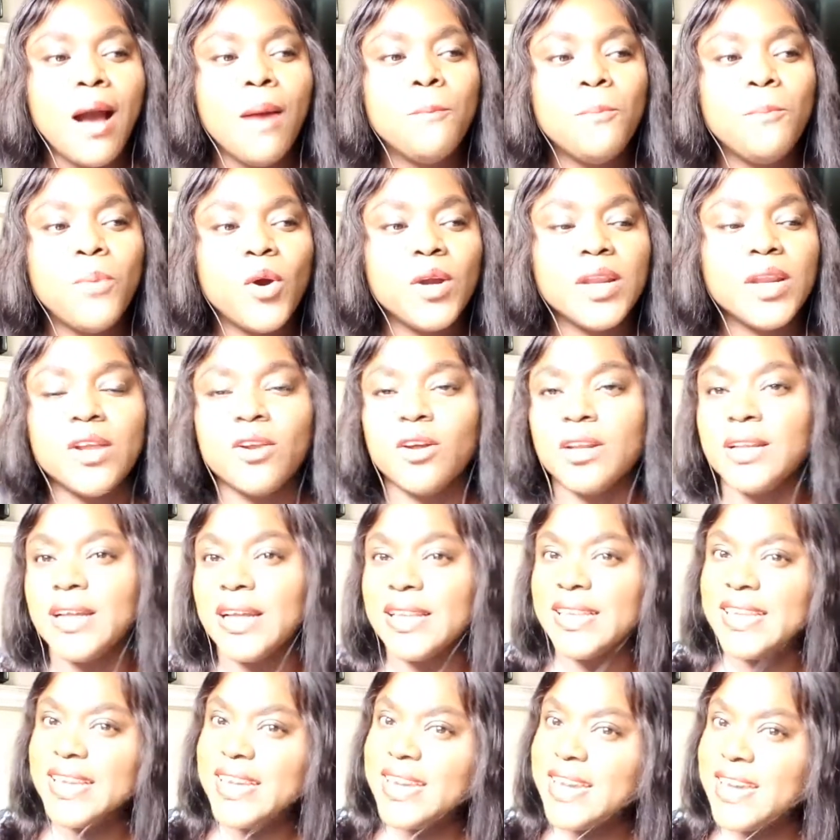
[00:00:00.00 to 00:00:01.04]
Put it on
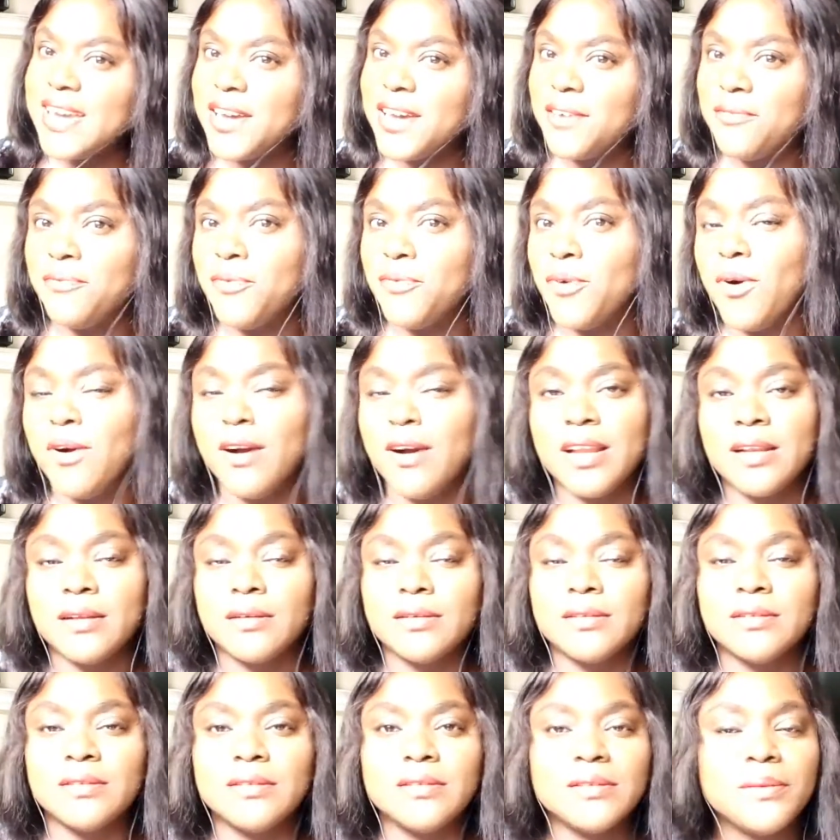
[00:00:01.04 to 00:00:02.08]
an earphone,
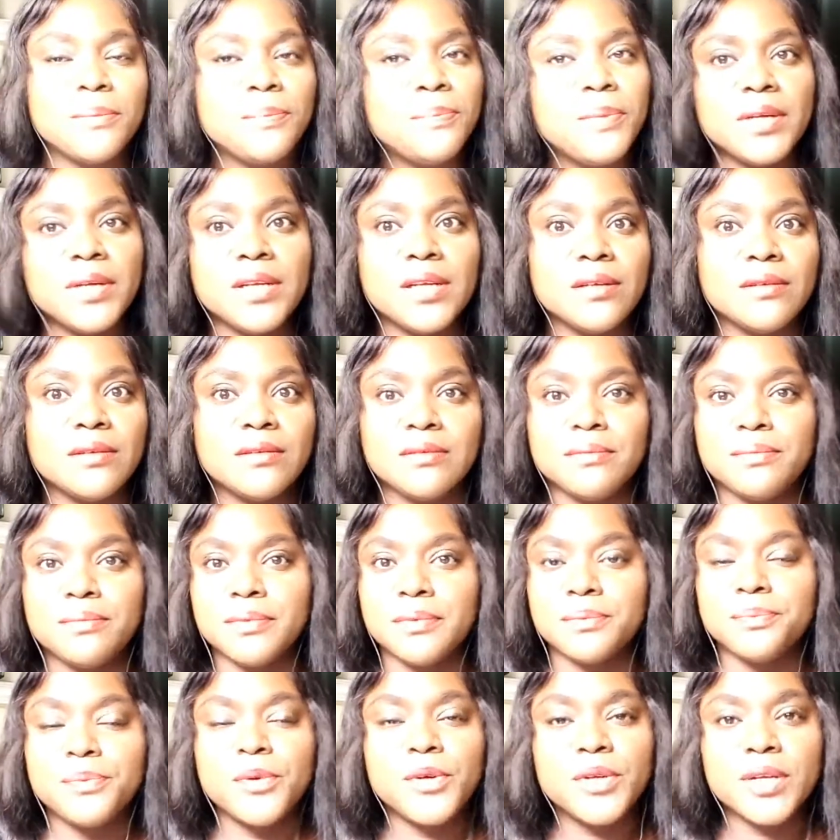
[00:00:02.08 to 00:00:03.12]
put,
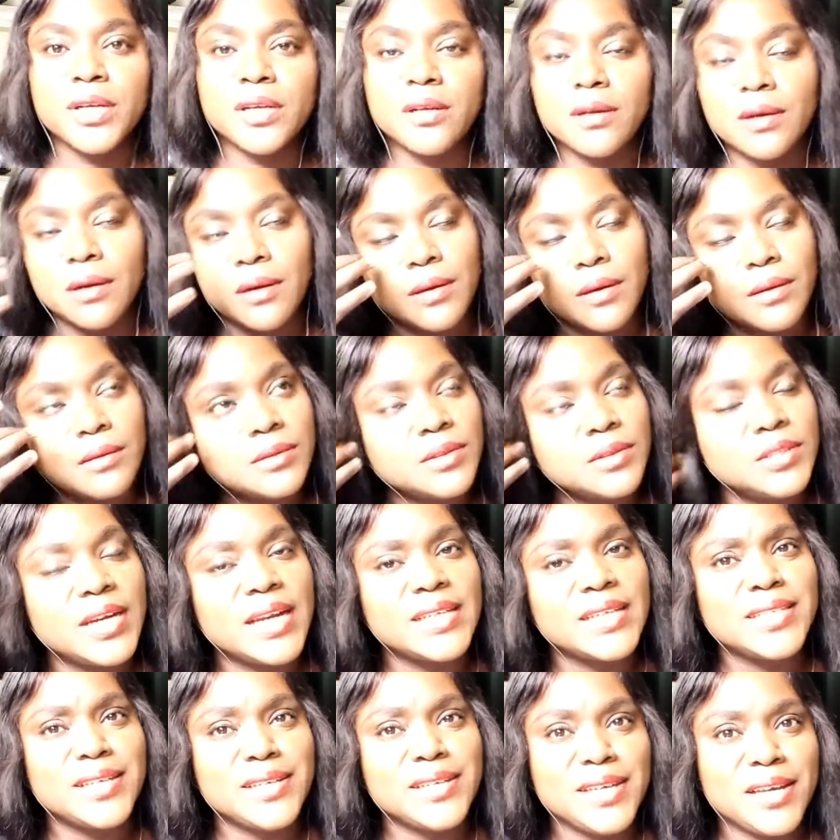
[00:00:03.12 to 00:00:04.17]
put it on, did
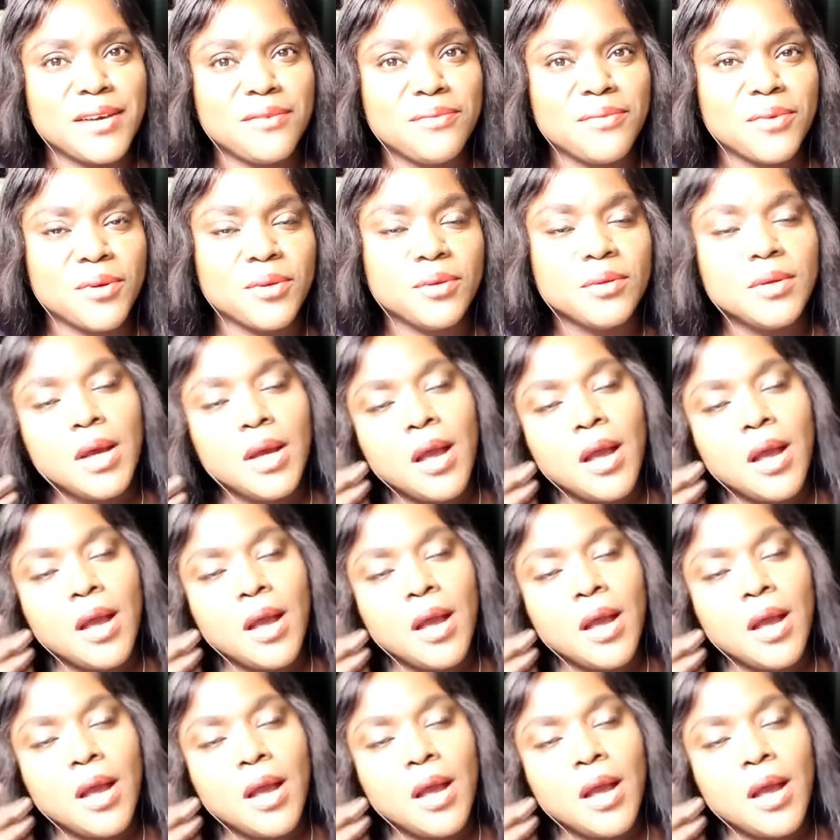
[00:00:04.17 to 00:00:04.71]
I say earphone?